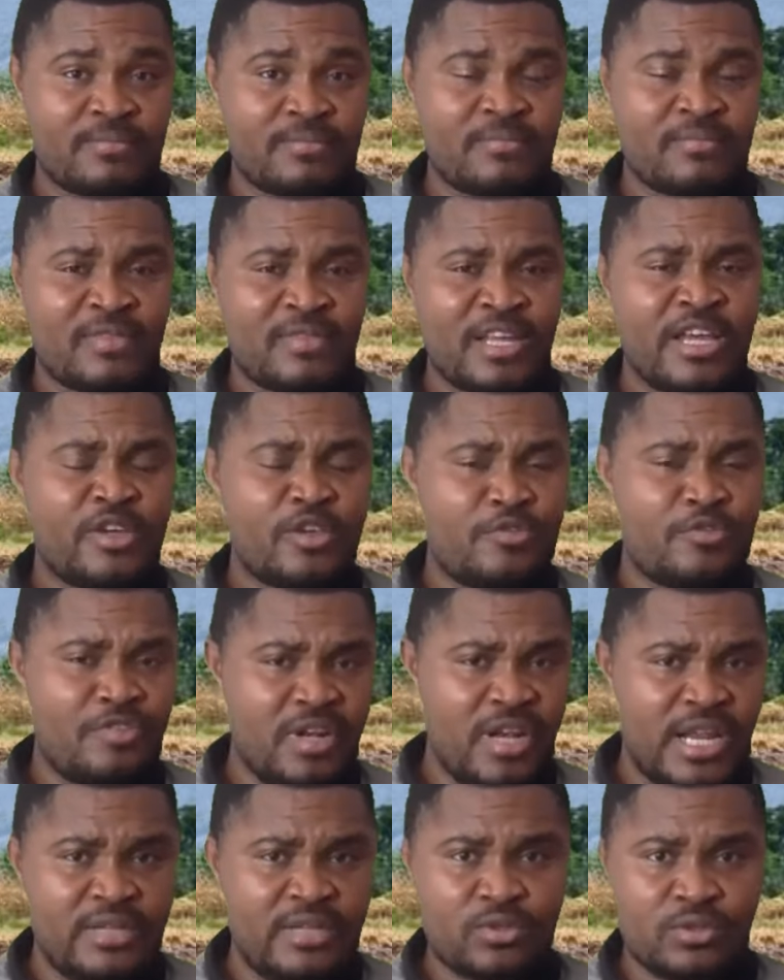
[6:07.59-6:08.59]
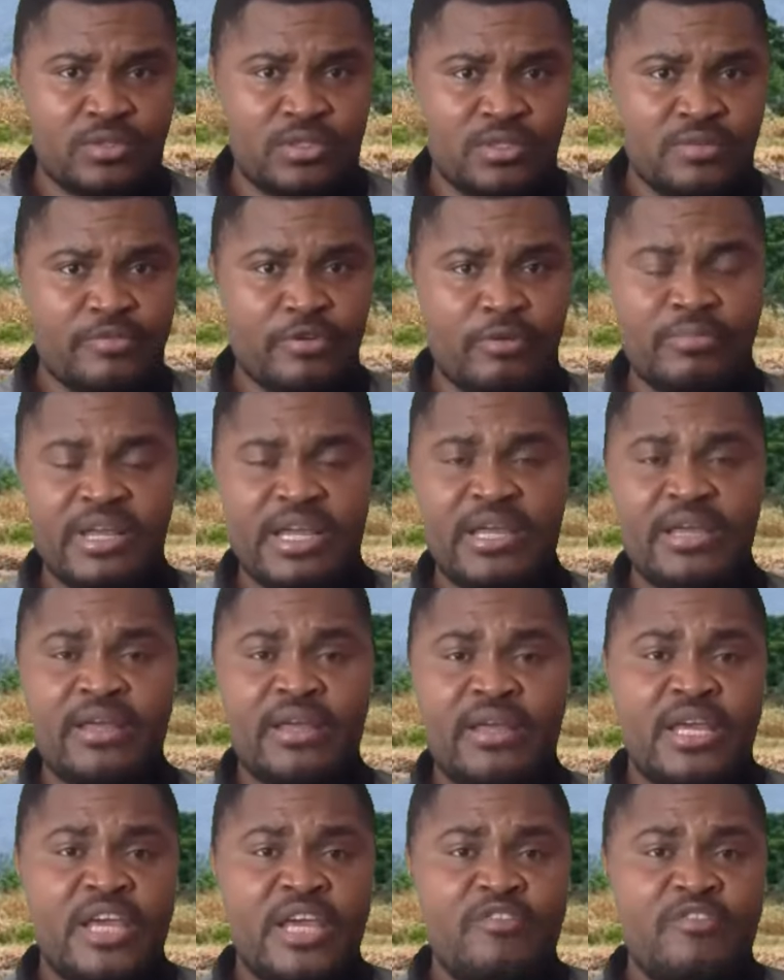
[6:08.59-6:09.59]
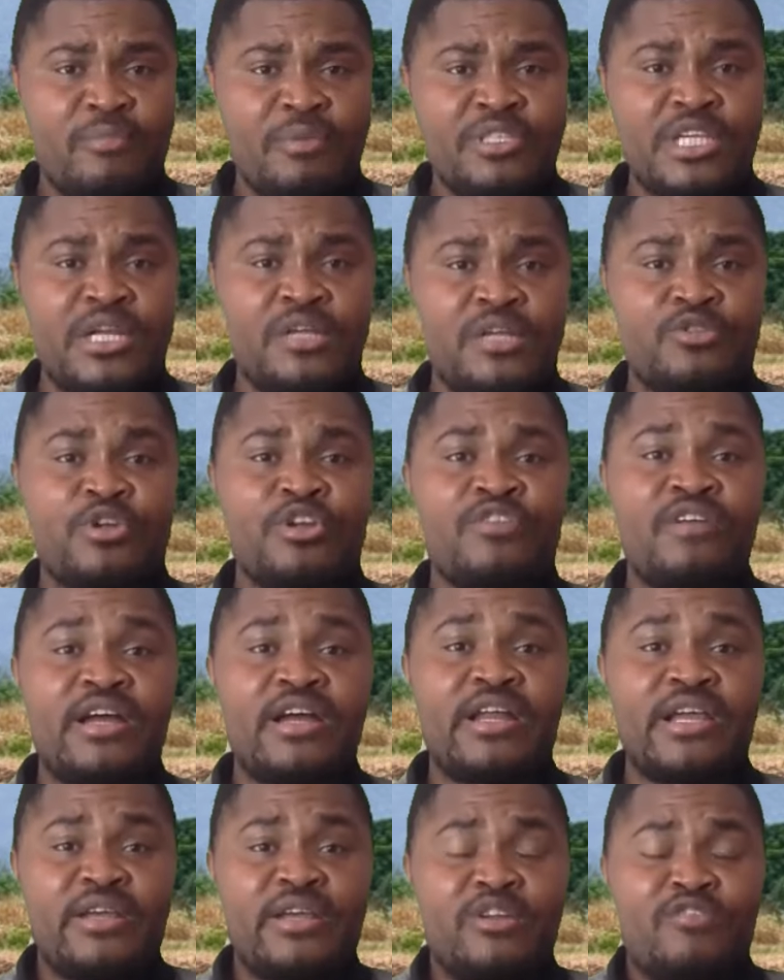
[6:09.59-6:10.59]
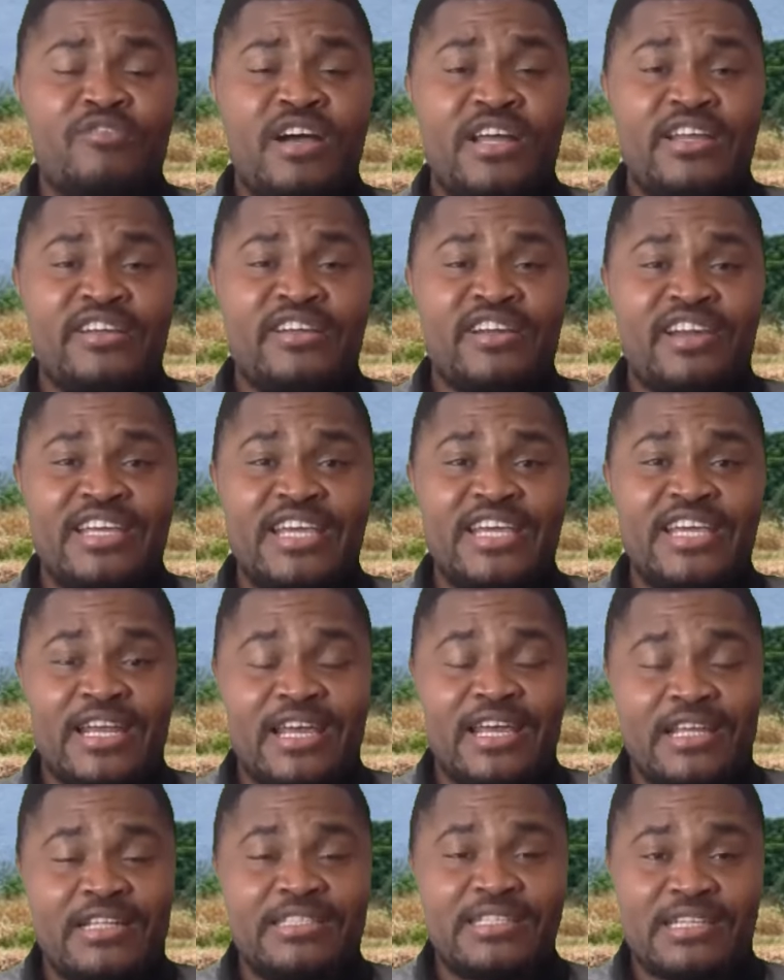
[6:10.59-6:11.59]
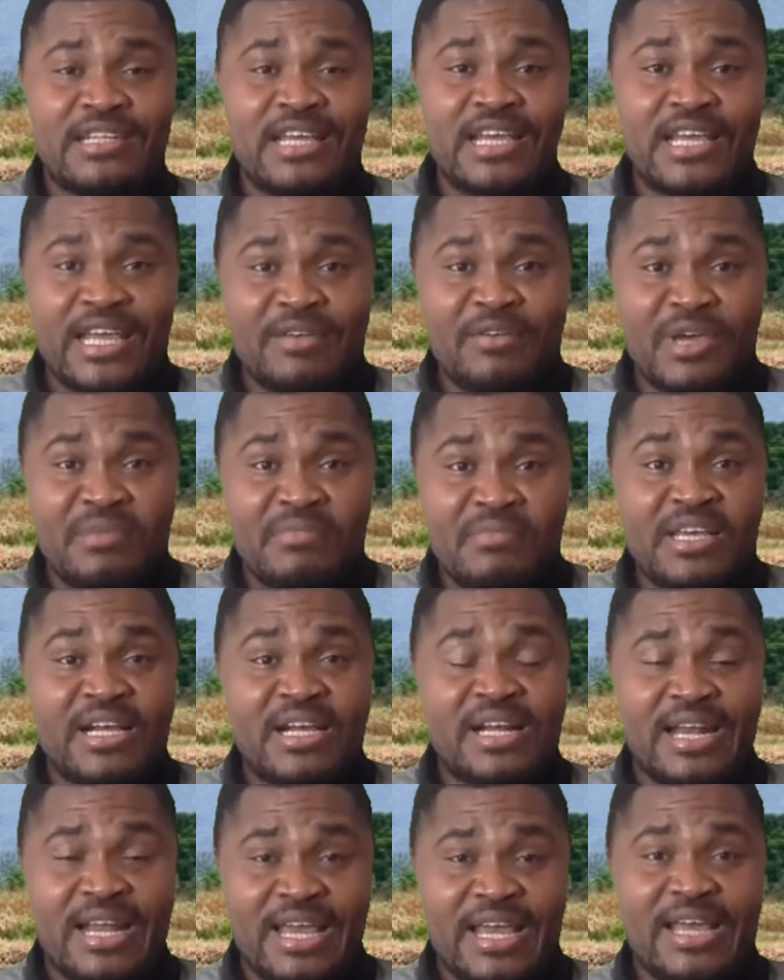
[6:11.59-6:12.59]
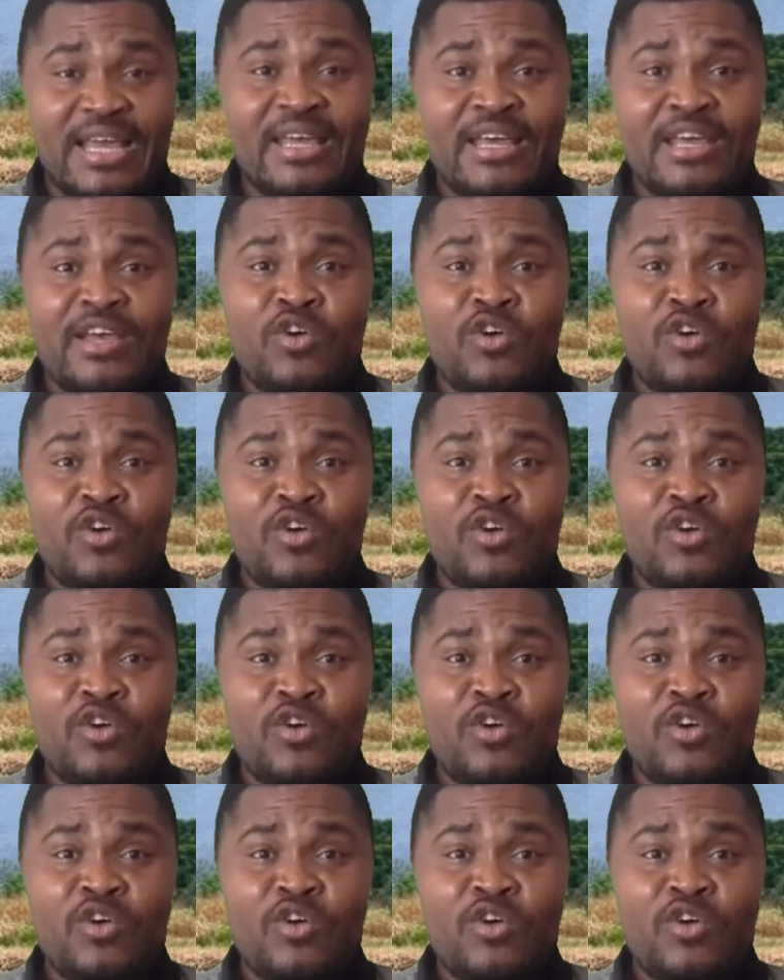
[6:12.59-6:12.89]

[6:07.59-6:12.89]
If you learn something from there, if you be saying this, you never really get anything again, we be clear.